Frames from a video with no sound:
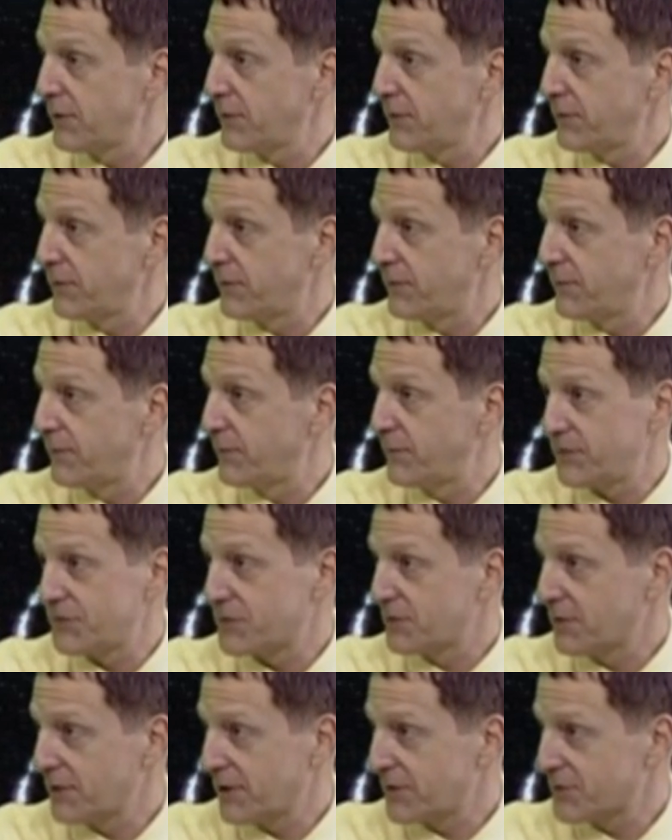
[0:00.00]

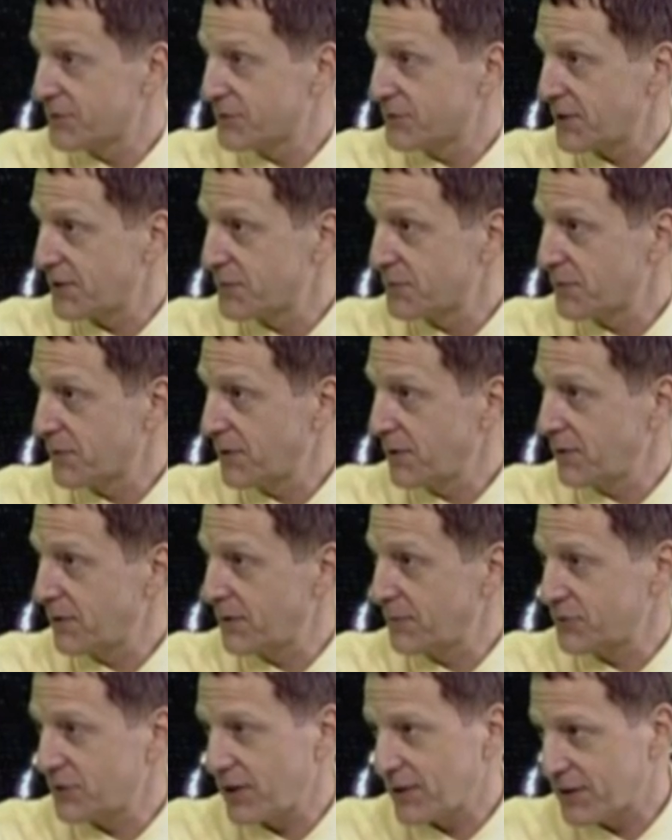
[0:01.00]
physical exercise
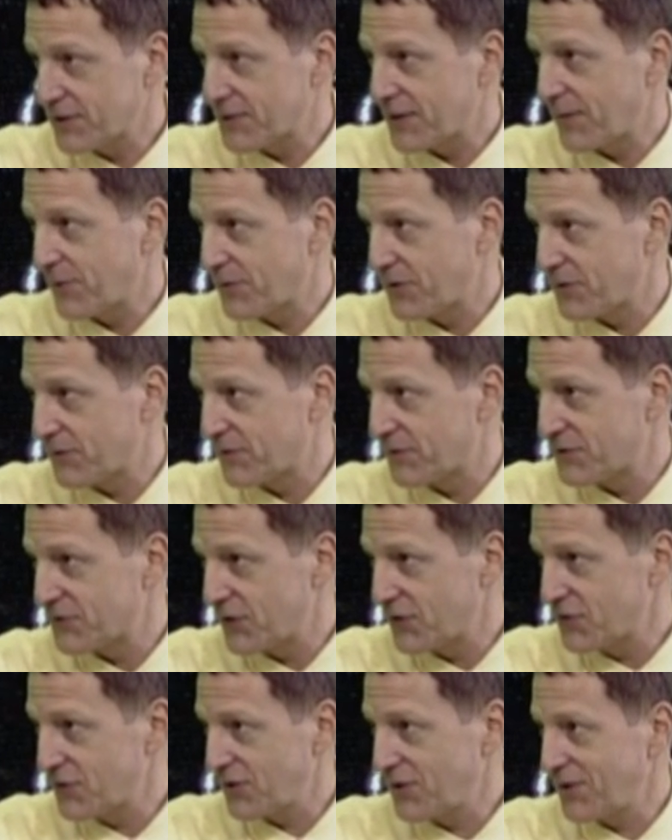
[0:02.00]
program, check this out with your
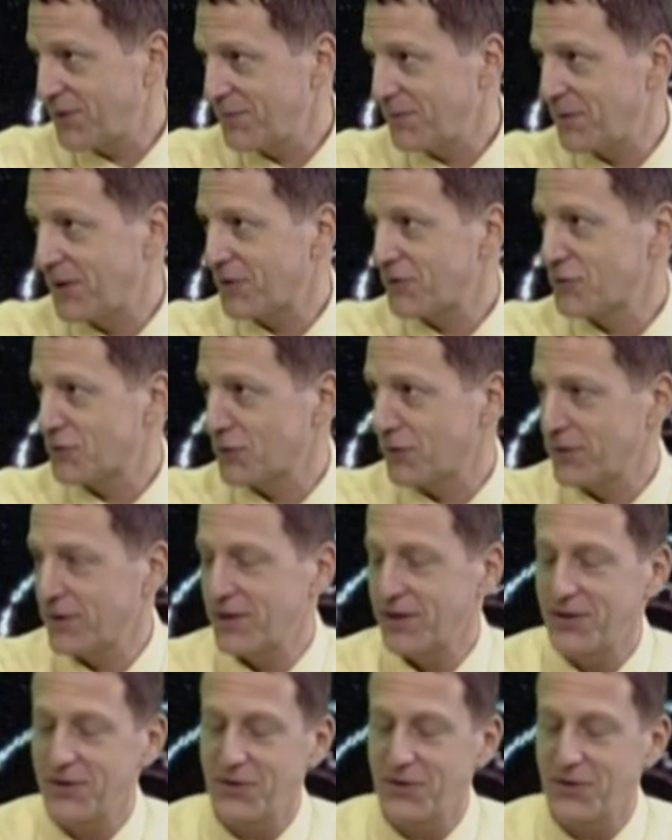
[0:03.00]
physician. Make sure that you